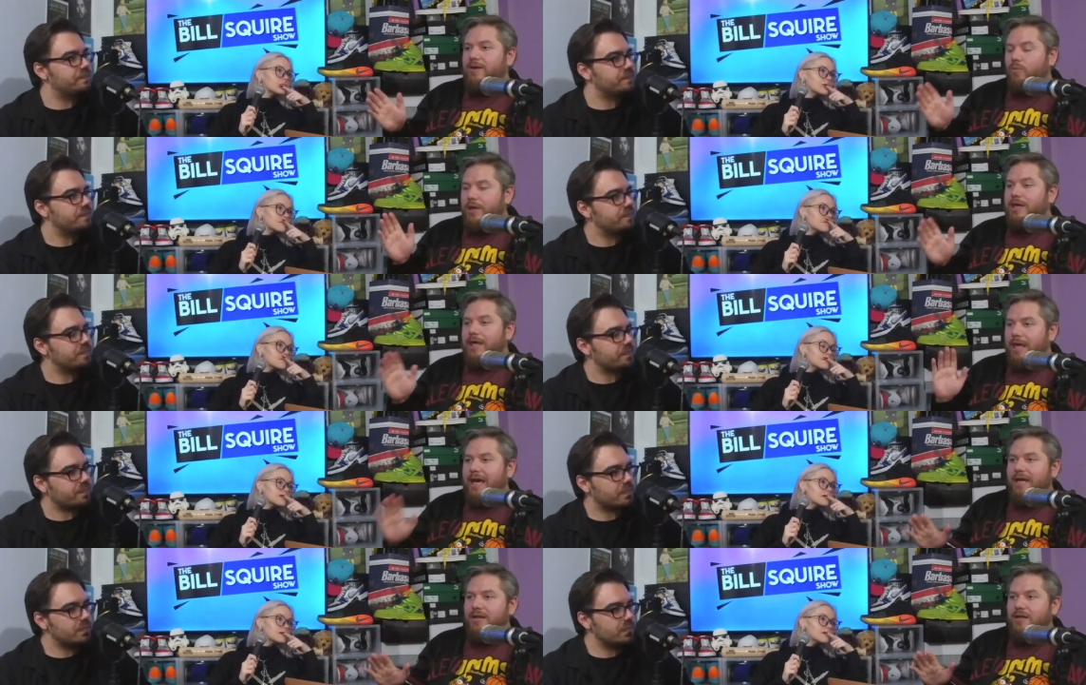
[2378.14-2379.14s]
Speaker 1: we can
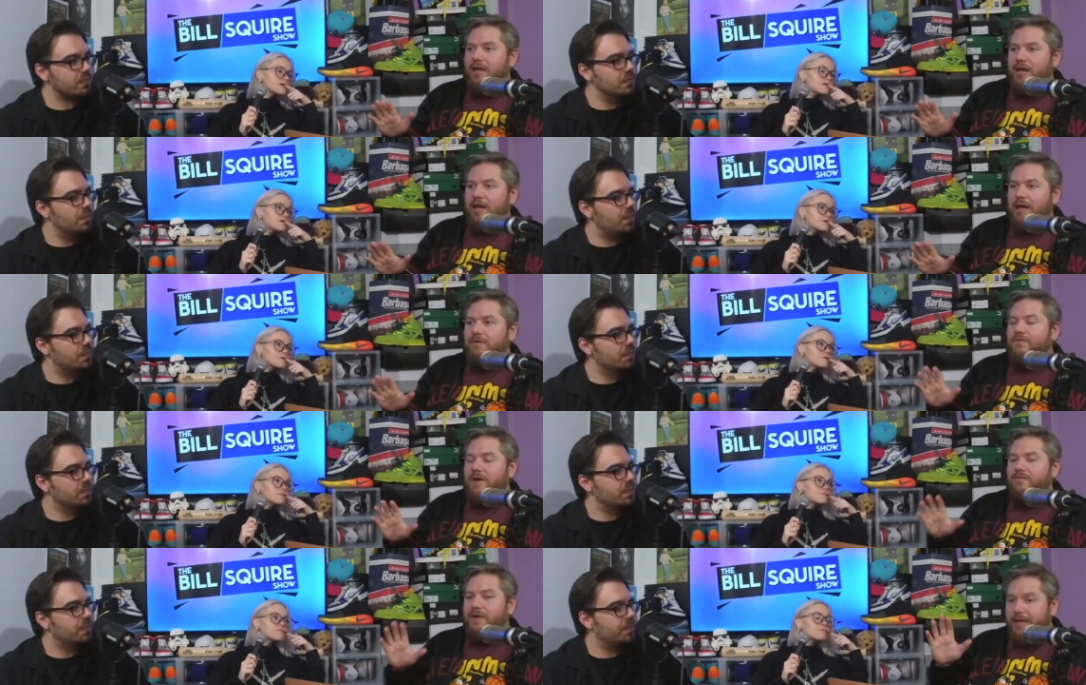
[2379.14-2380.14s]
get if
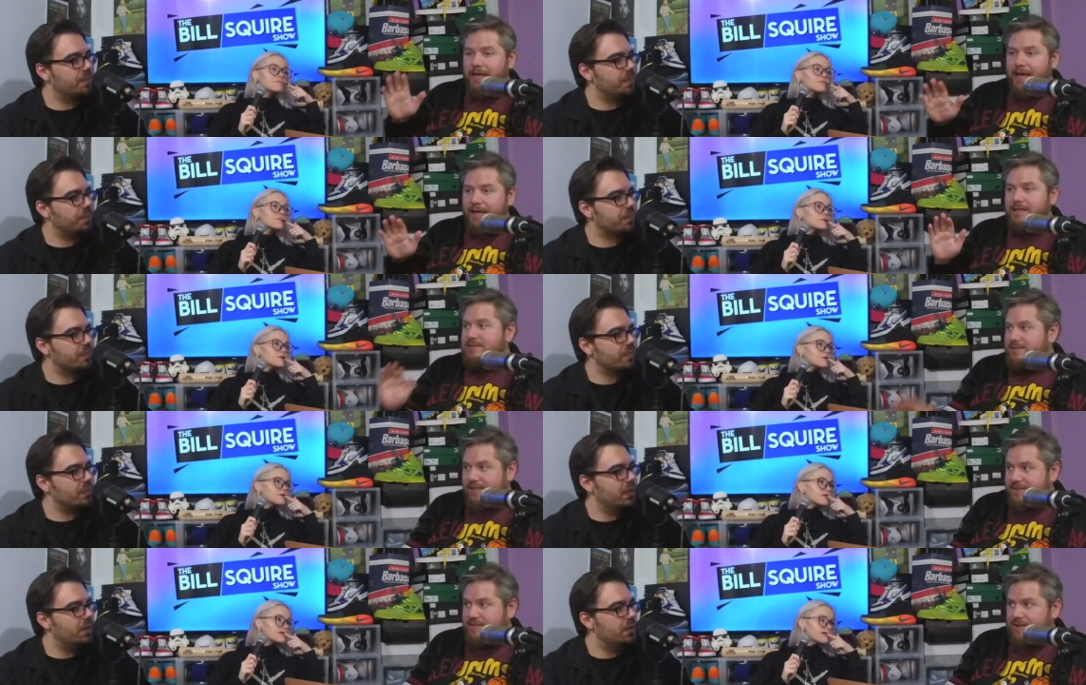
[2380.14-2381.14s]
if he can get
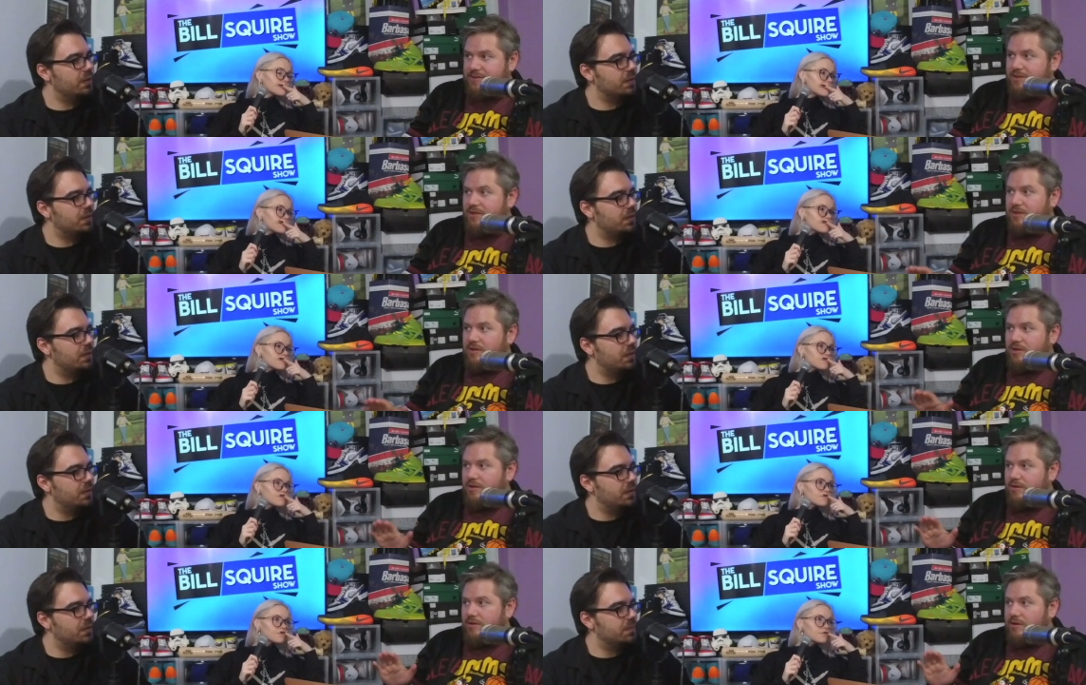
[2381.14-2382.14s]
consistent,
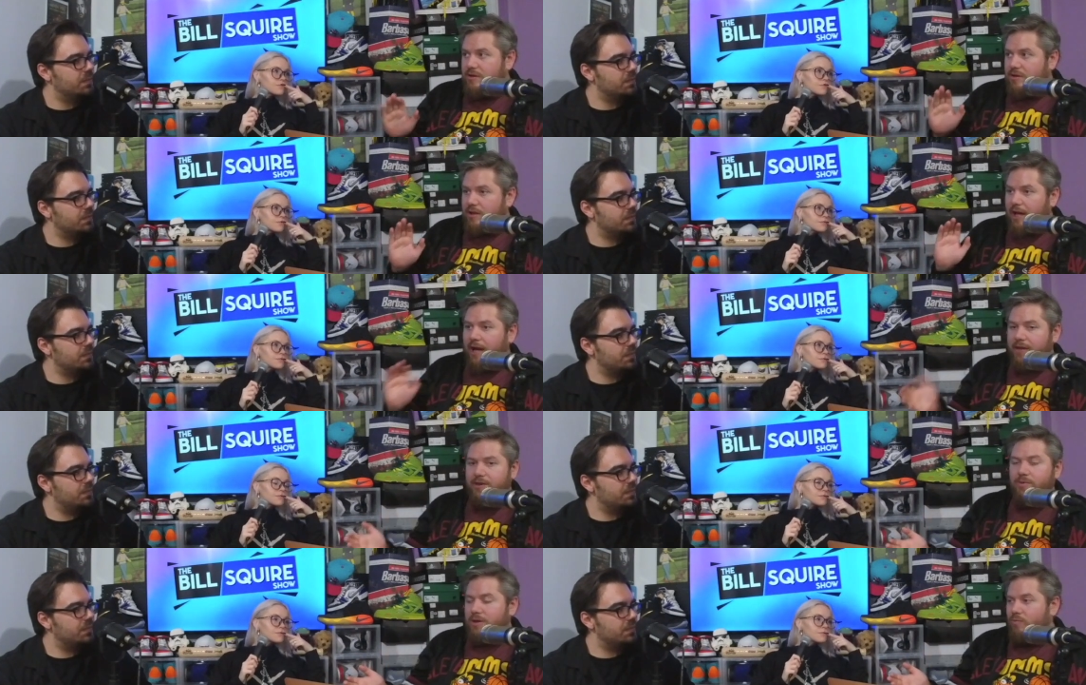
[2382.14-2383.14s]
I
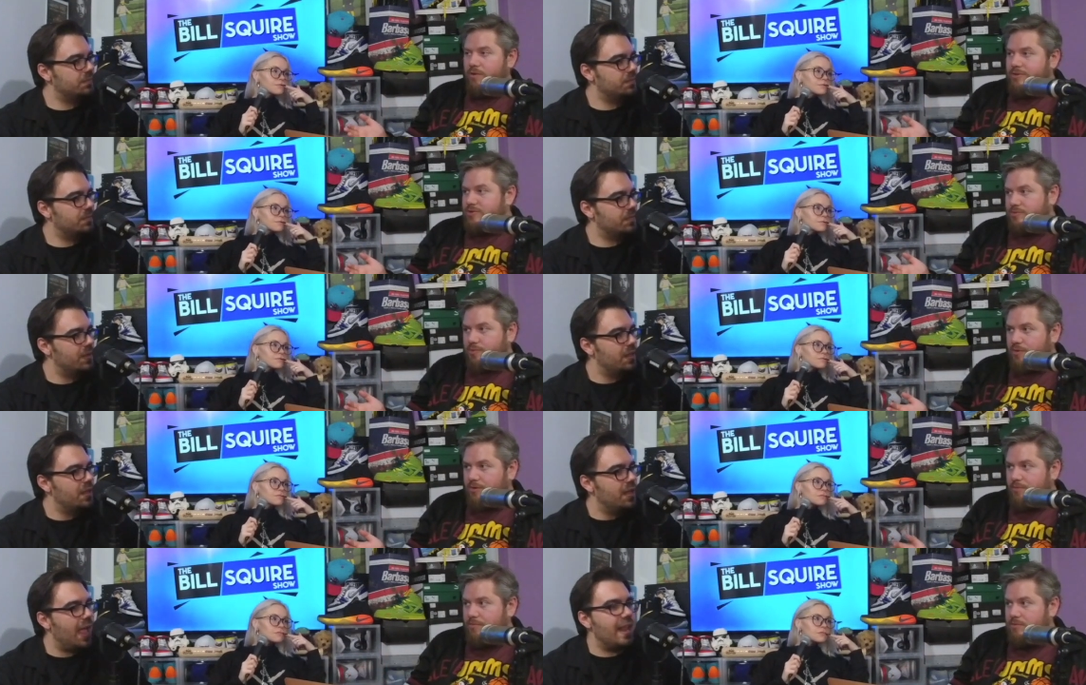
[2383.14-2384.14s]
think we can win the Super Bowl with
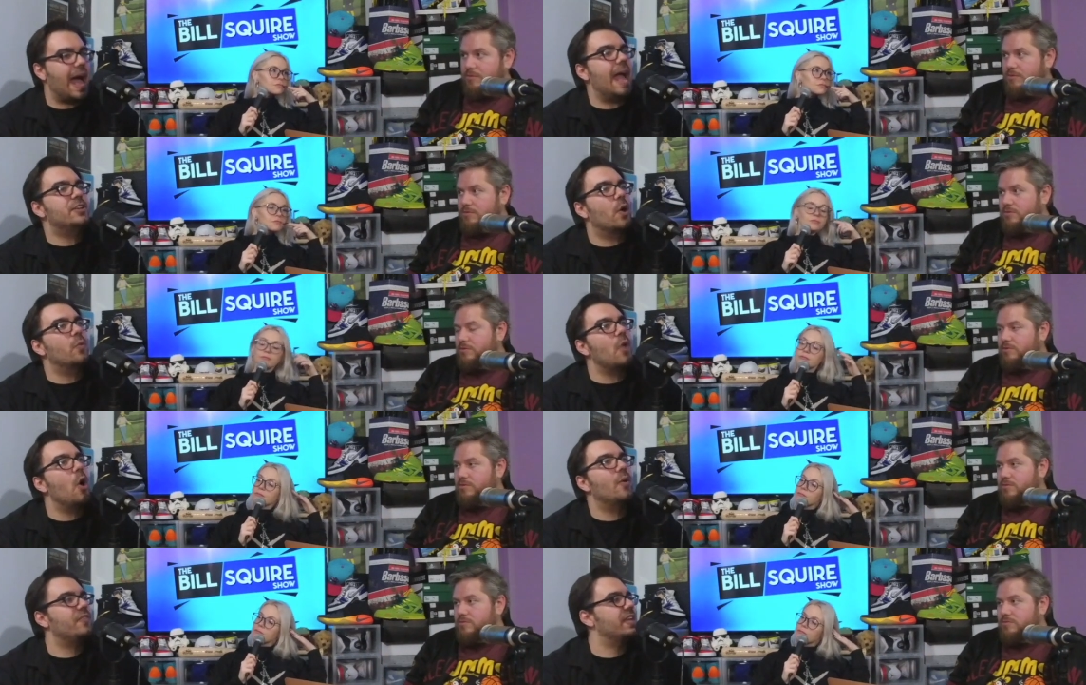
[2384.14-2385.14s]
him.
Speaker 2: And I don't
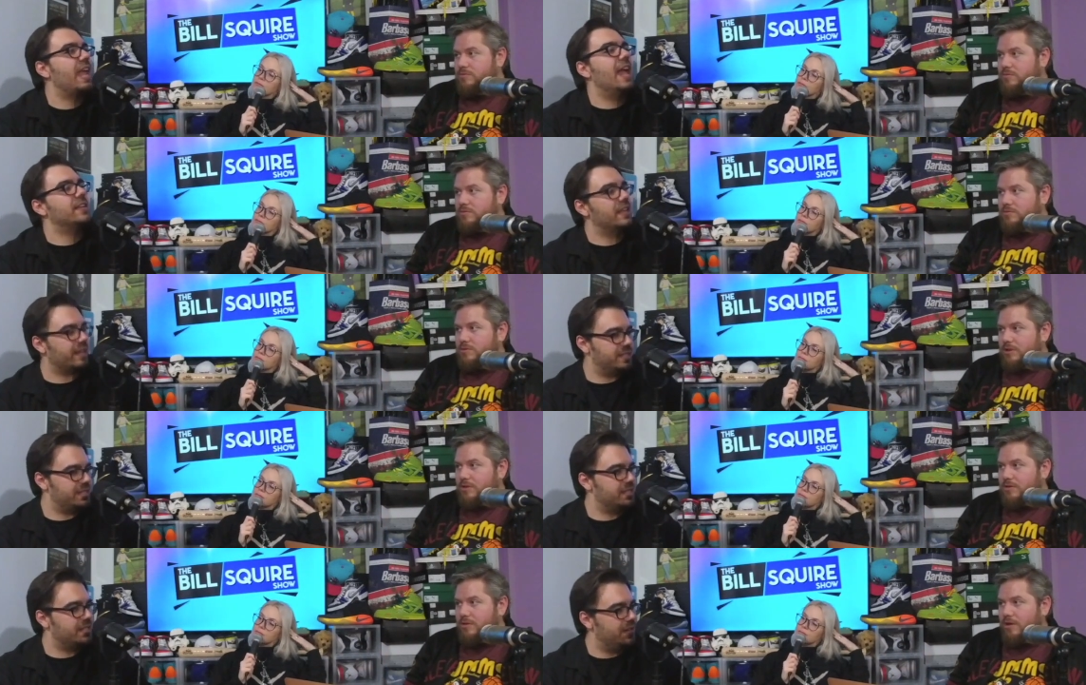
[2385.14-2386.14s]
know if he can get
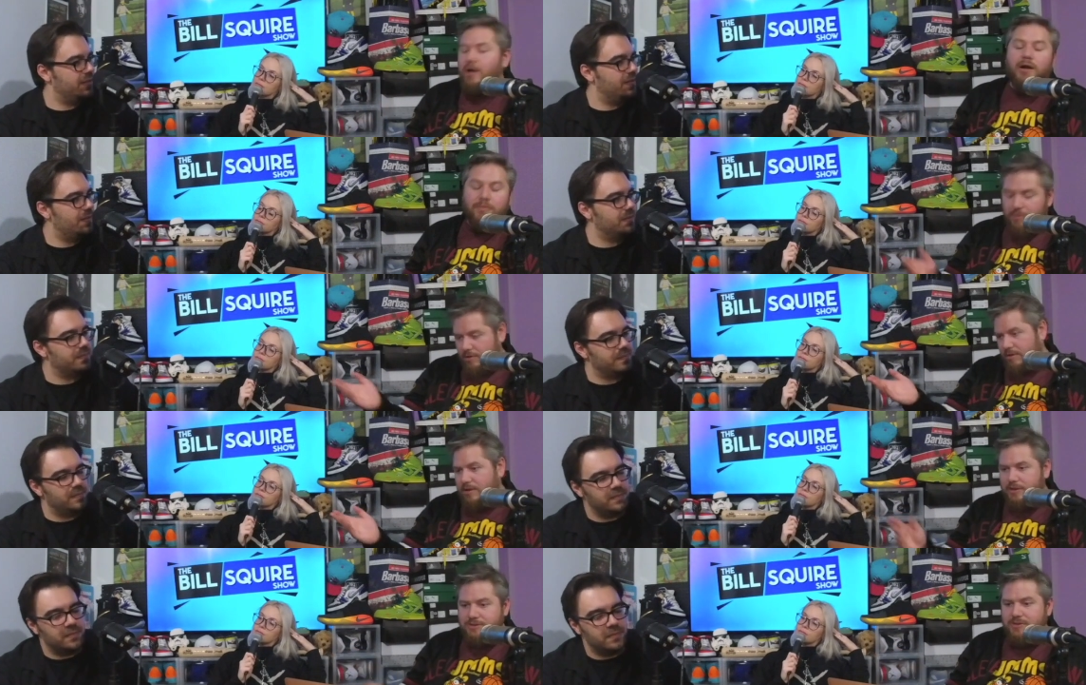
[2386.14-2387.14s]
consistent. Yeah. All
Speaker 1: right. Well, then
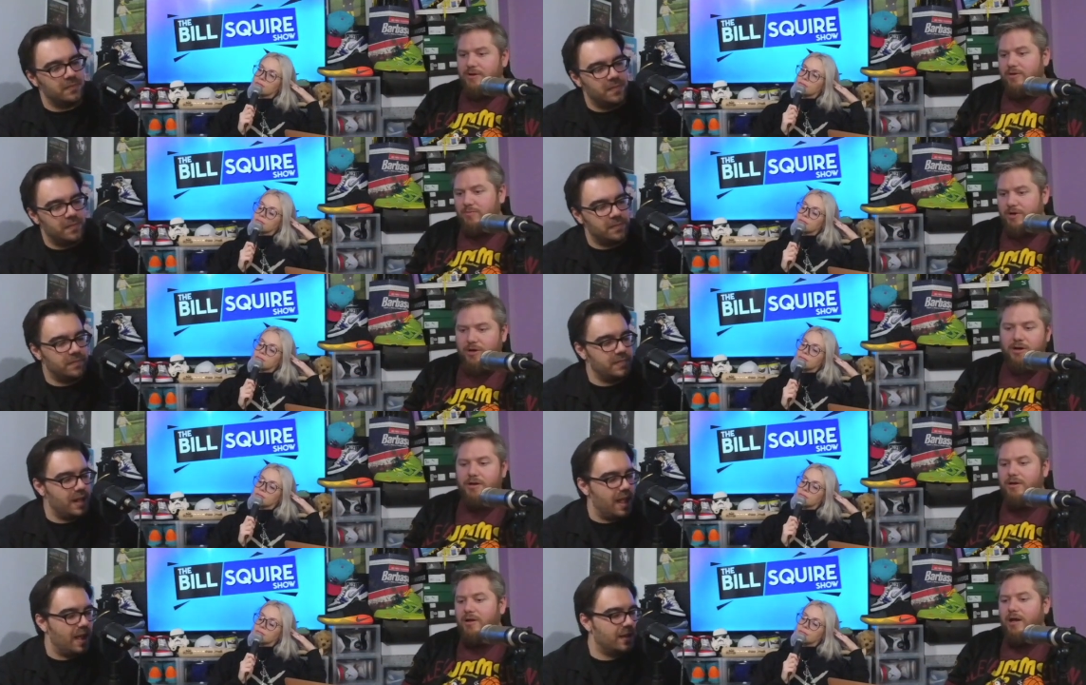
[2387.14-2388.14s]
that's your argument. All right.
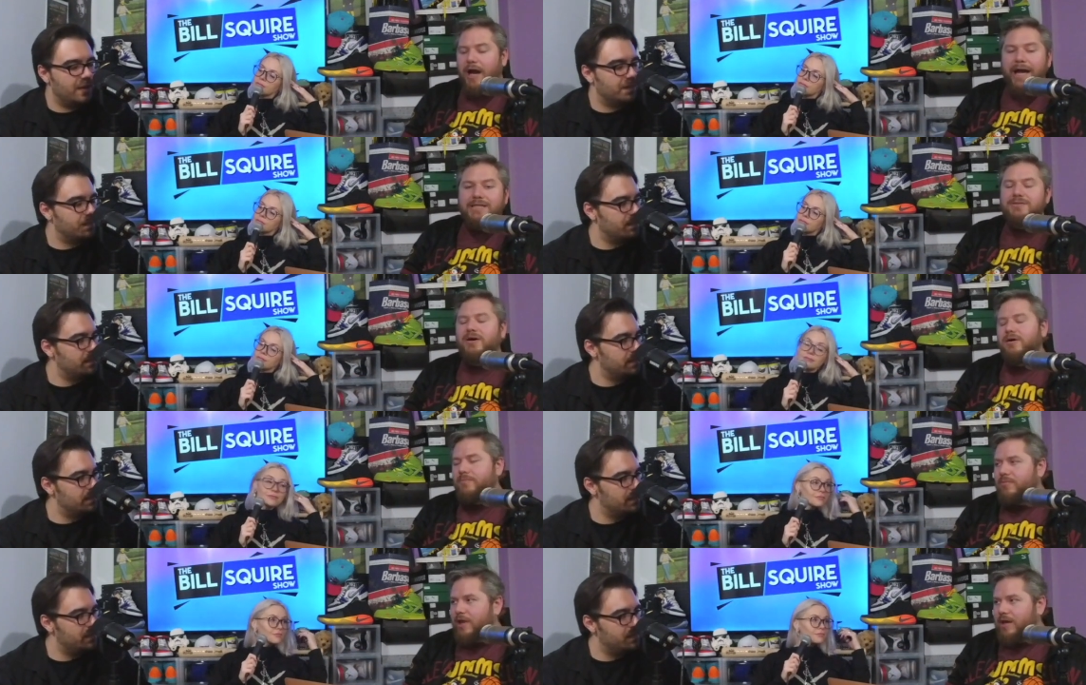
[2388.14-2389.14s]
Yeah. I just uh,
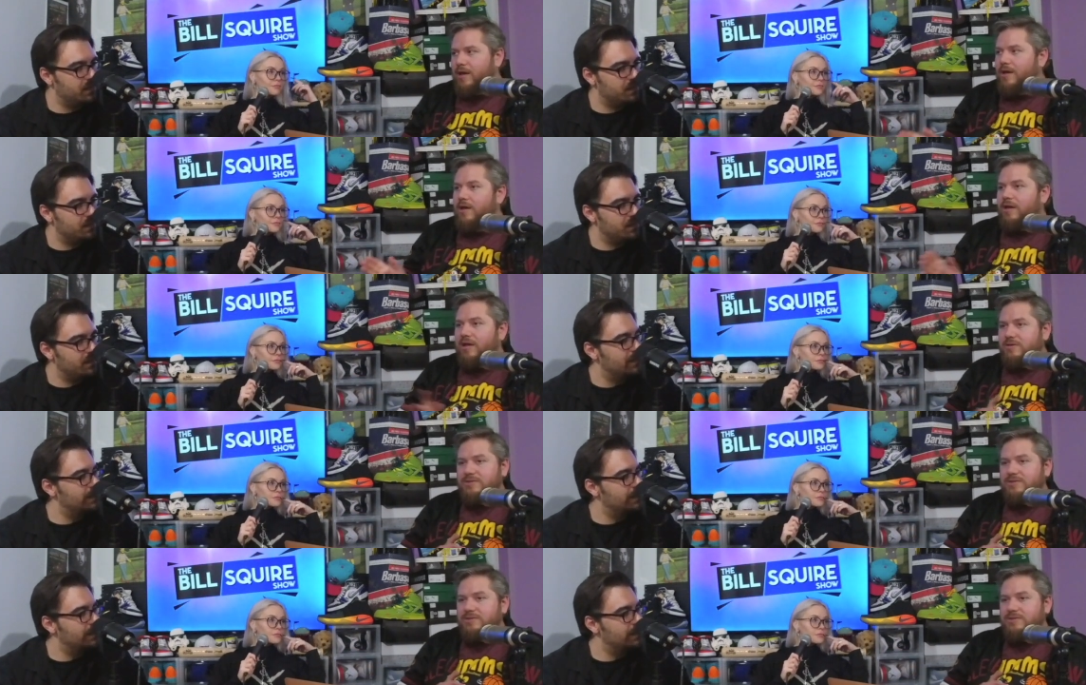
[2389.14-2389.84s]
like here's the